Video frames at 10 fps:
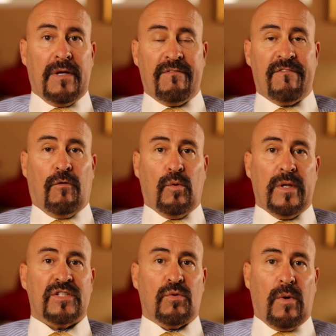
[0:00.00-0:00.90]
maybe four
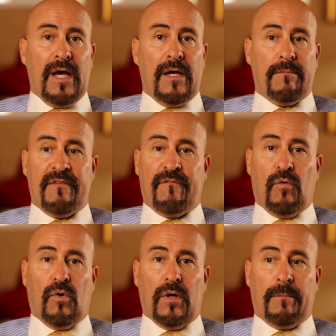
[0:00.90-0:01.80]
weeks away
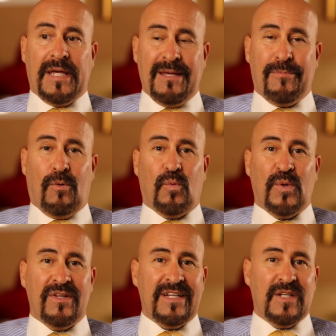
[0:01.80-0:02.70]
before people
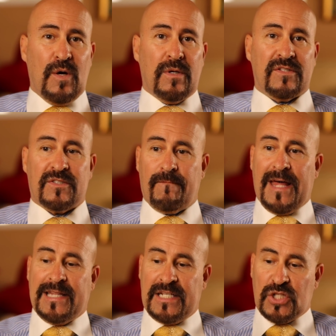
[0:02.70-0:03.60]
really notice
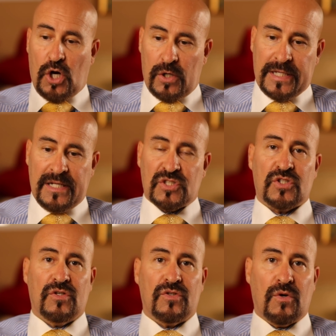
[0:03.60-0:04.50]
that the
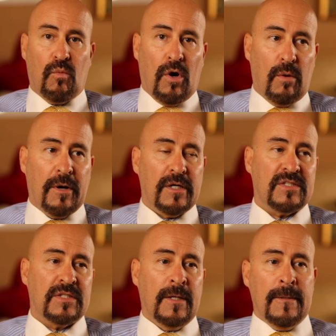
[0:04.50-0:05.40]
Targets, the Walmarts,